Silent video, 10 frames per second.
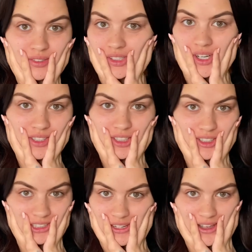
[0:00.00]

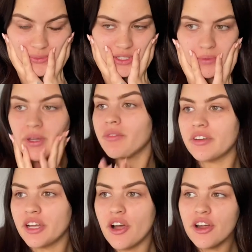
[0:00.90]
long time since I made a
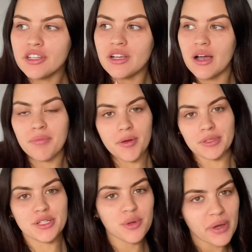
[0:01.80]
video, probably
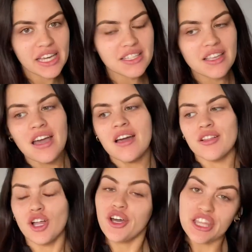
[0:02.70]
2 weeks,
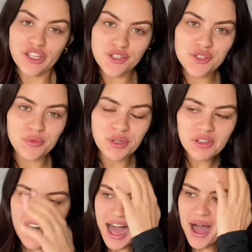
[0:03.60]
longer than
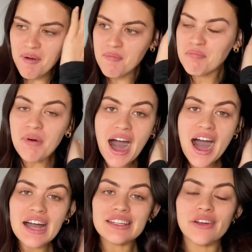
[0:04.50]
usual.
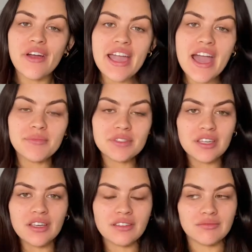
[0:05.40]
But here I am
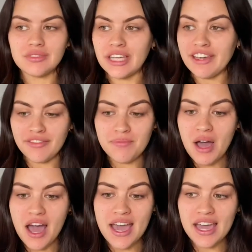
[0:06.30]
to give
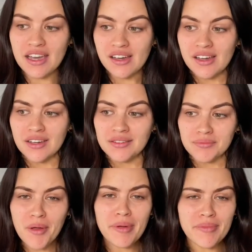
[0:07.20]
my,
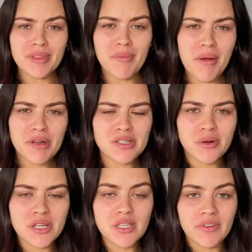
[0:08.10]
probably my most
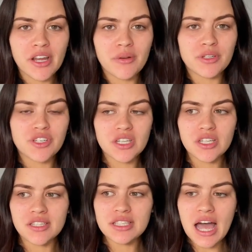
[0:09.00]
requested video, which
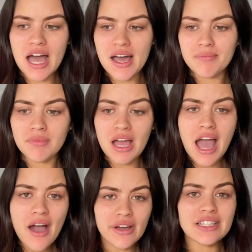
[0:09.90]
is
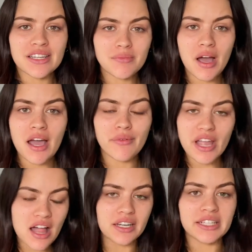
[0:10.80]
how I did my
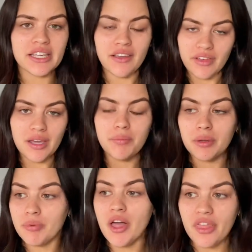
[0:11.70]
reality TV Big
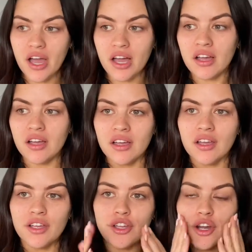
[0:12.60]
Brother,
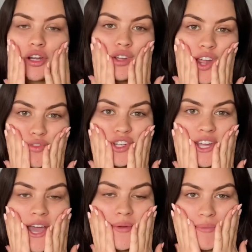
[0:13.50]
you know,
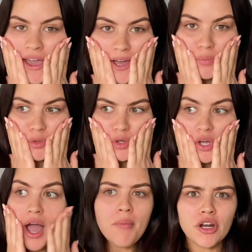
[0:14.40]
everyday makeup
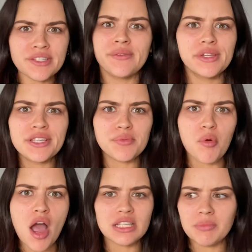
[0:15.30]
look. I'm honestly really
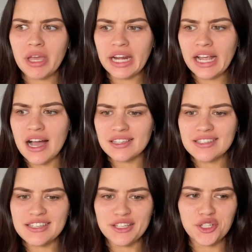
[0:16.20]
surprised I'm getting
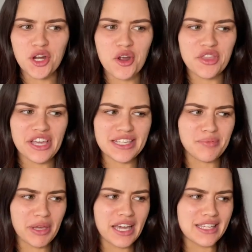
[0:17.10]
asked to show this
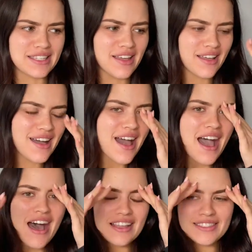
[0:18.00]
because some
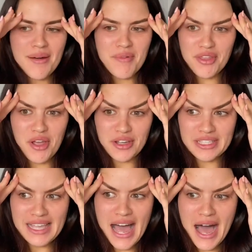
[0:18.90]
of
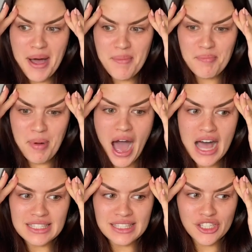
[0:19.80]
those
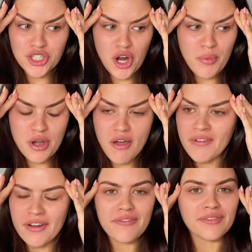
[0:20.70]
parts in the show were not
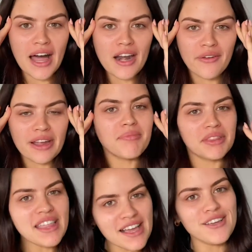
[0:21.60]
very flattering, but
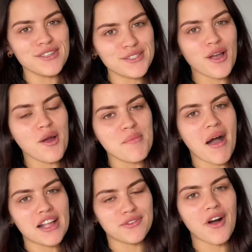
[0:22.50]
thank you so
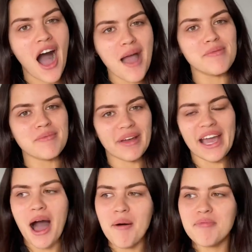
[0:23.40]
much for hyping me
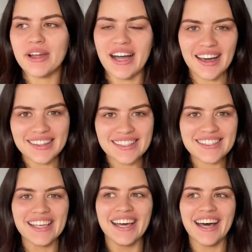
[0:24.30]
up
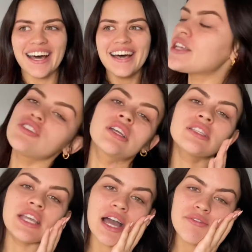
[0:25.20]
regardless. As you can
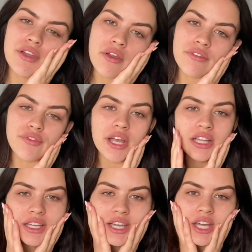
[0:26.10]
see, I have very
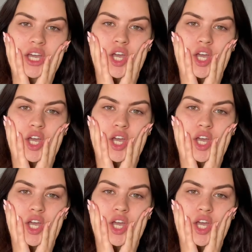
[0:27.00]
freckly